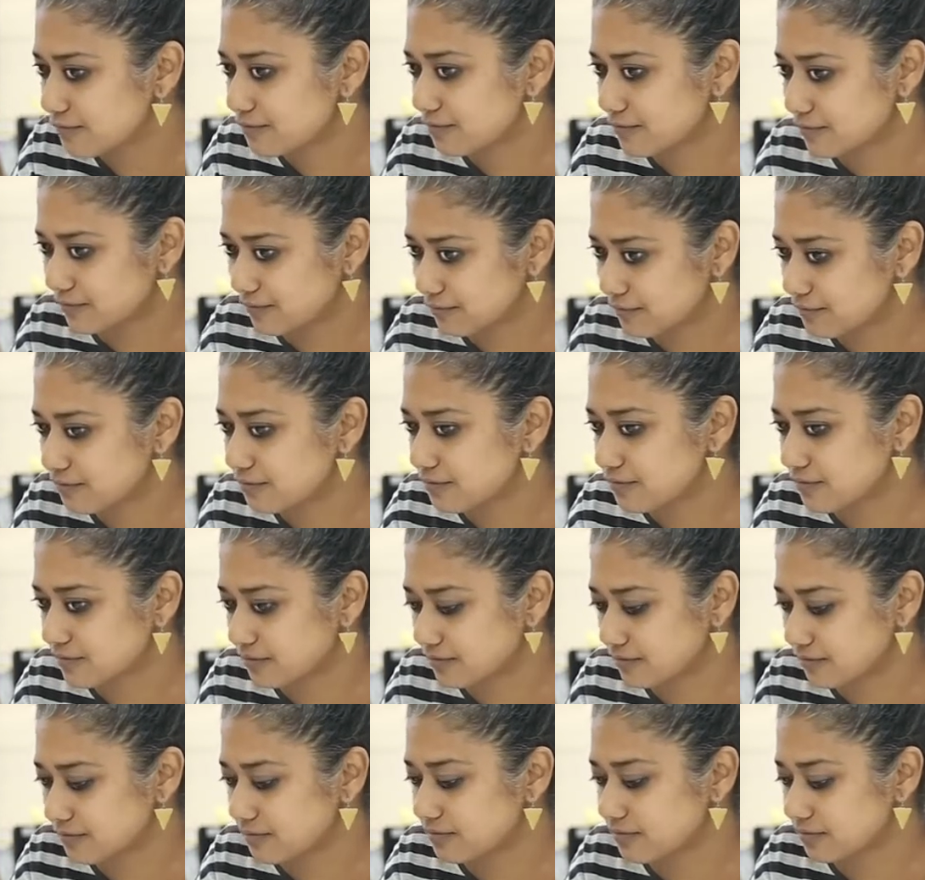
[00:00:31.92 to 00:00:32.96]

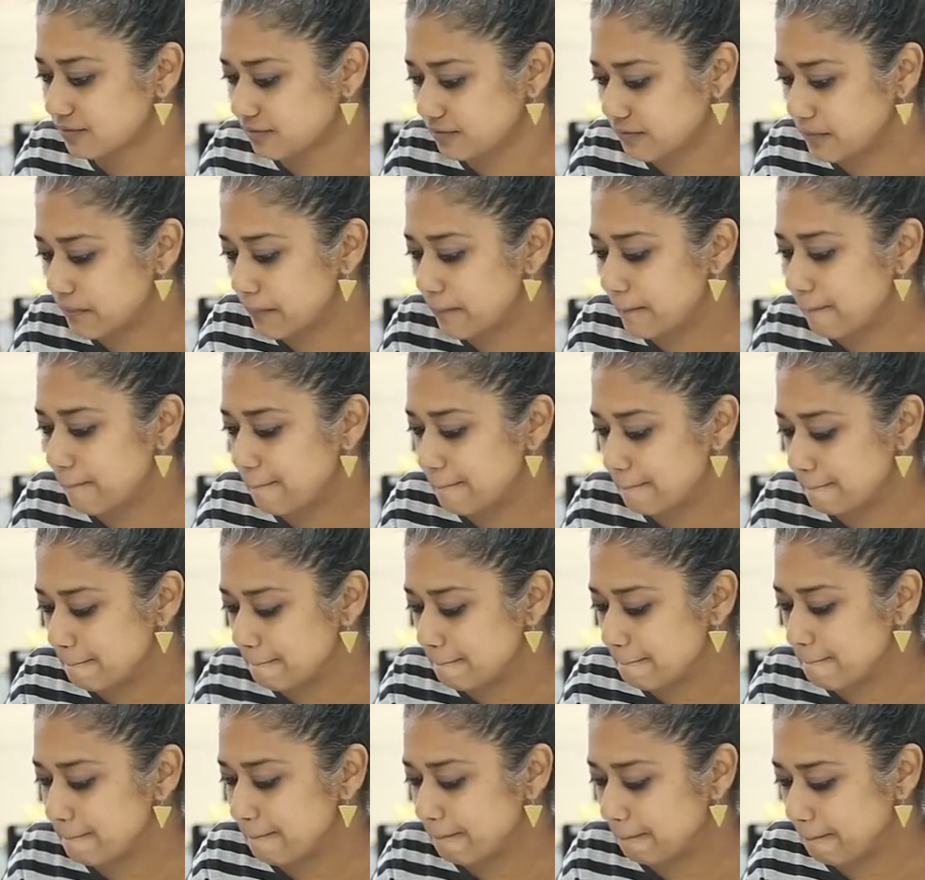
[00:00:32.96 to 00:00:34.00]

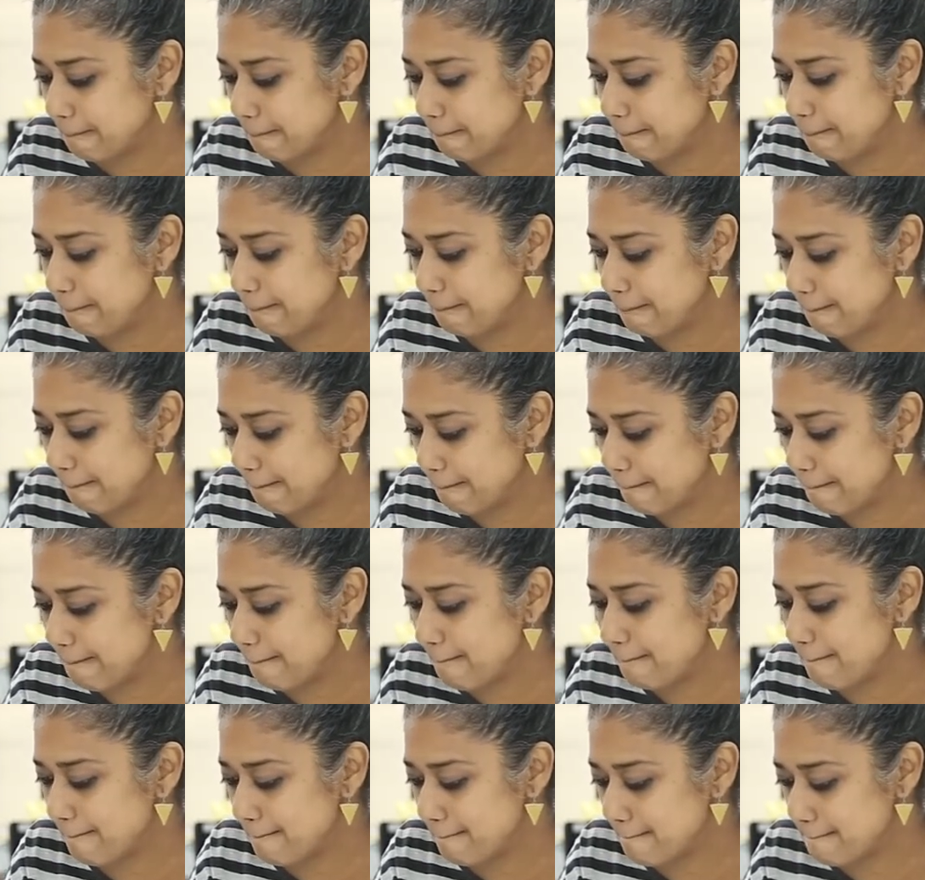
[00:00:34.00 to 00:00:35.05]

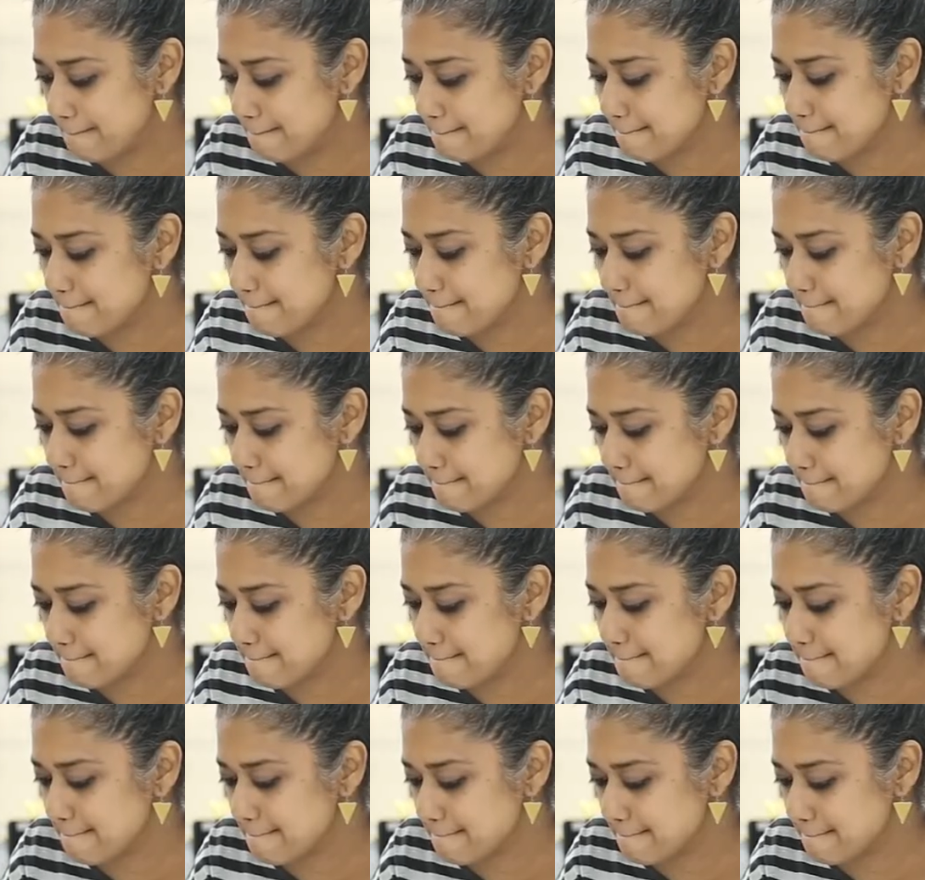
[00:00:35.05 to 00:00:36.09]

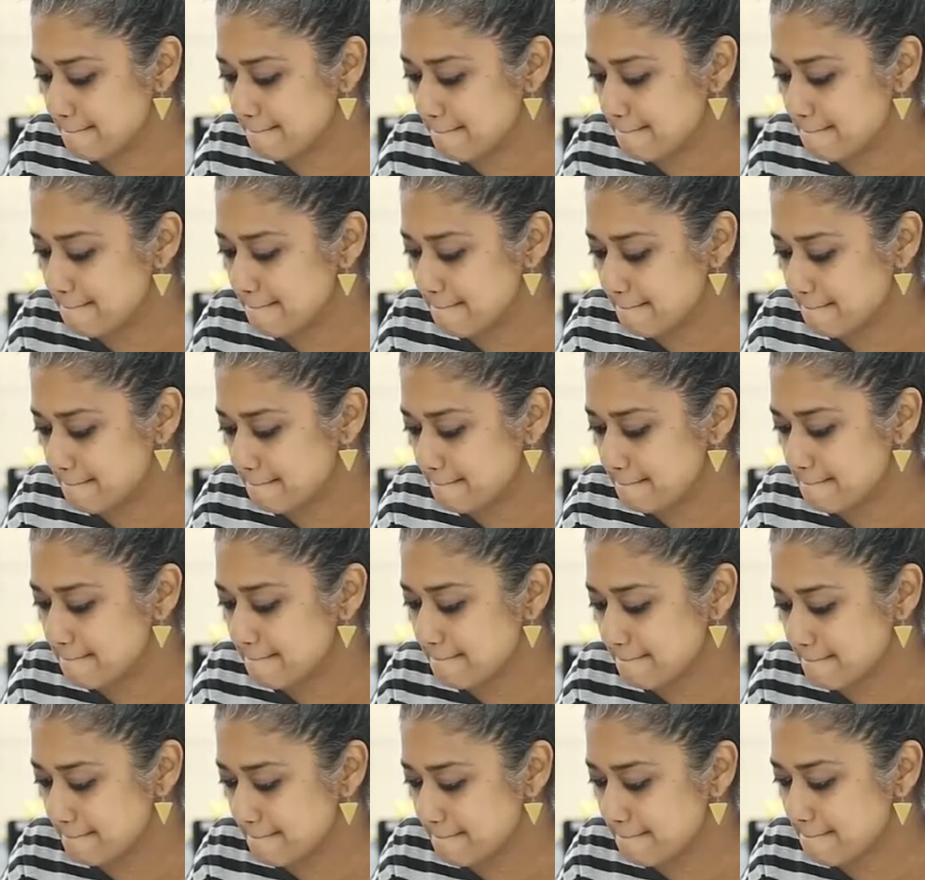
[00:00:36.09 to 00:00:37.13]

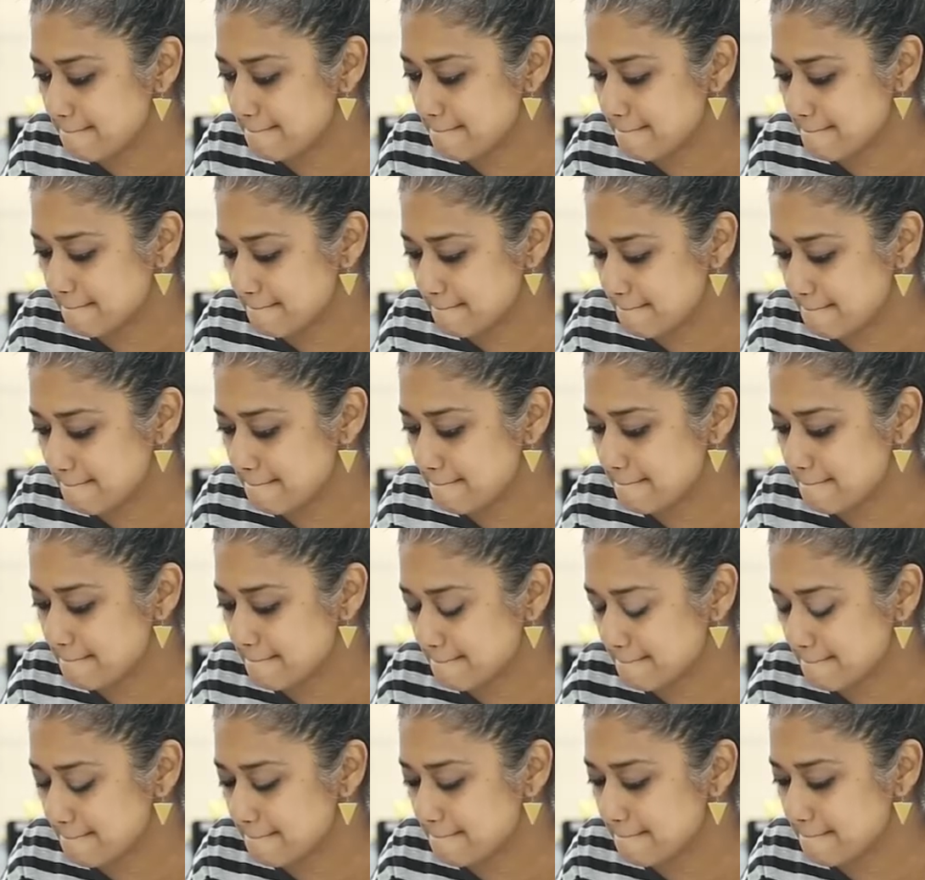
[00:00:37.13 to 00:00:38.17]

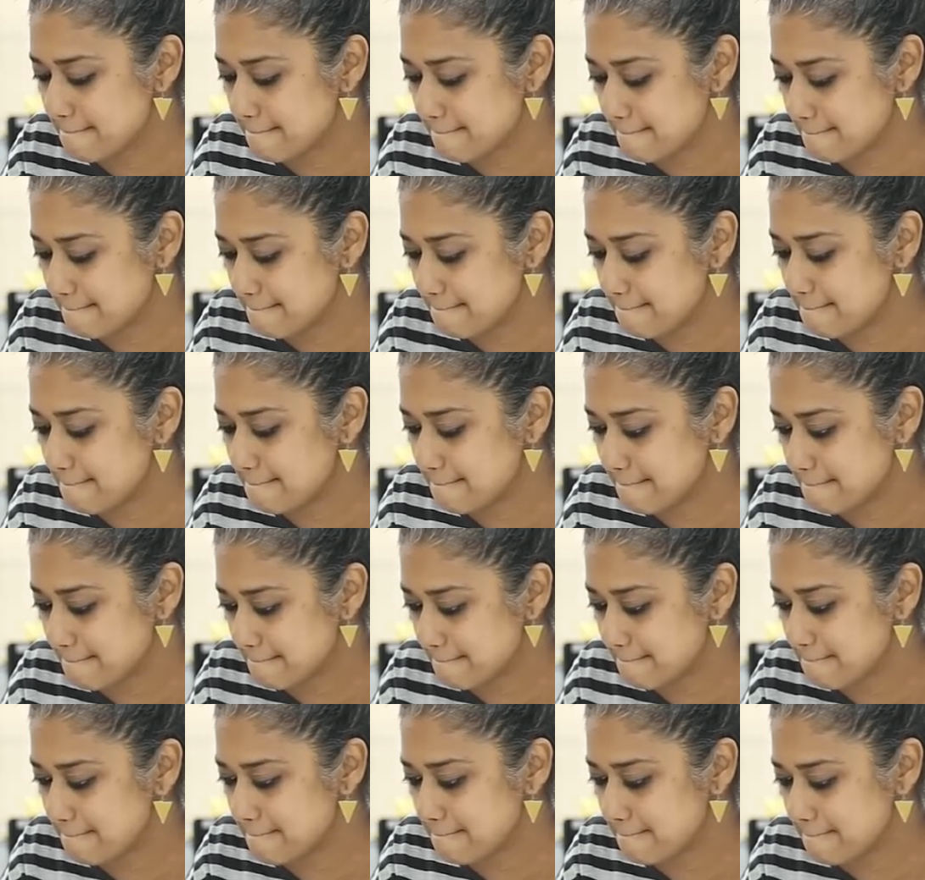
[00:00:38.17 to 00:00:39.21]

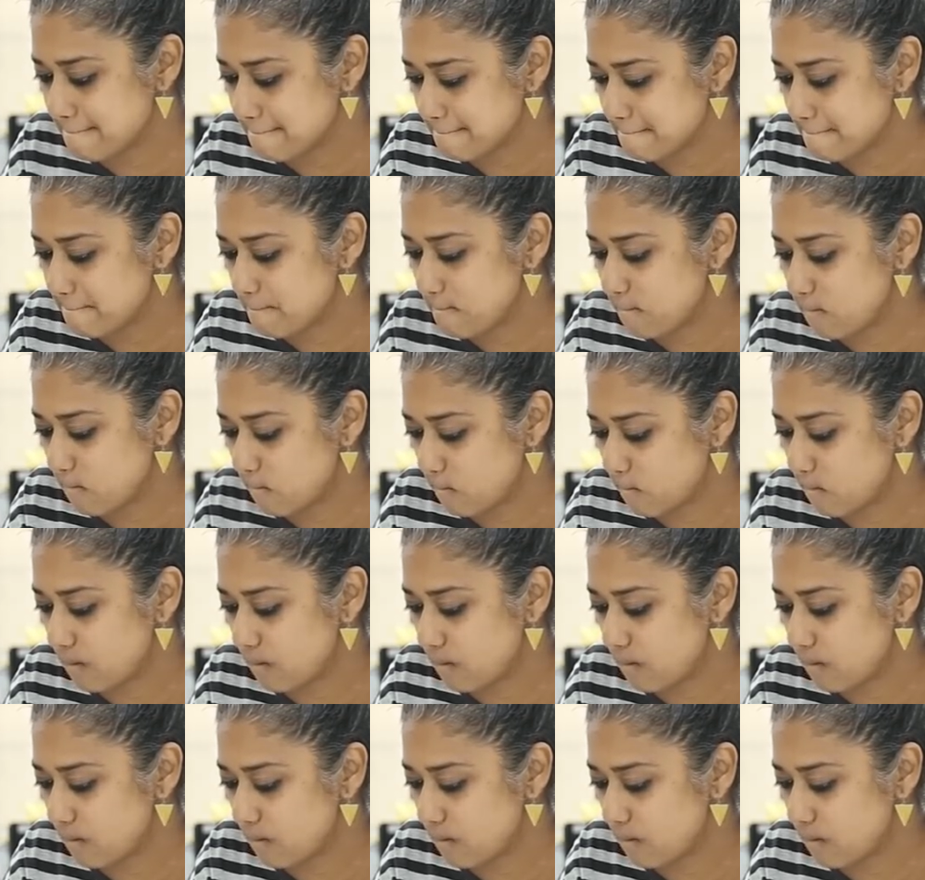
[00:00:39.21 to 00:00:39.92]
No words are spoken by the person on screen.